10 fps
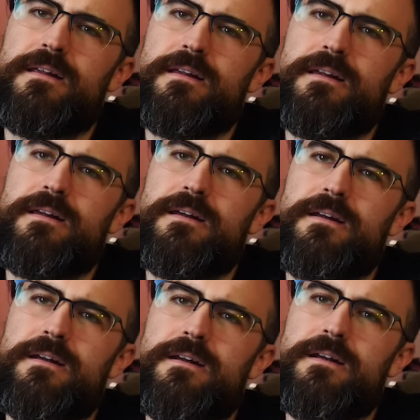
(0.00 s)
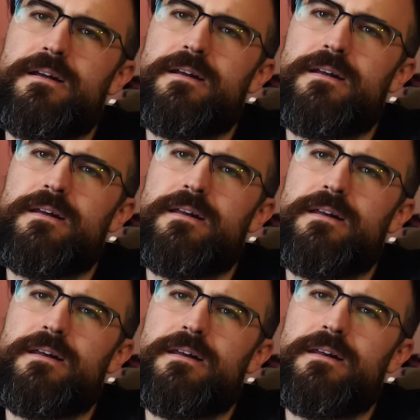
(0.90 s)

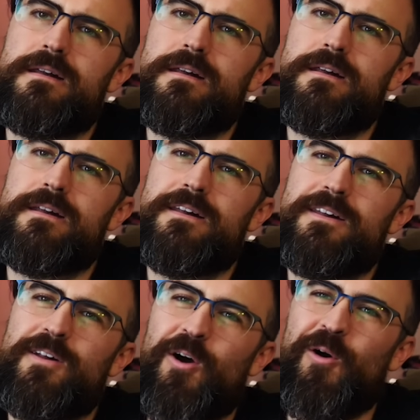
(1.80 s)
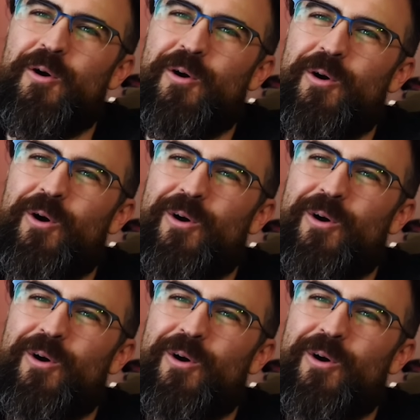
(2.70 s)
[no speech]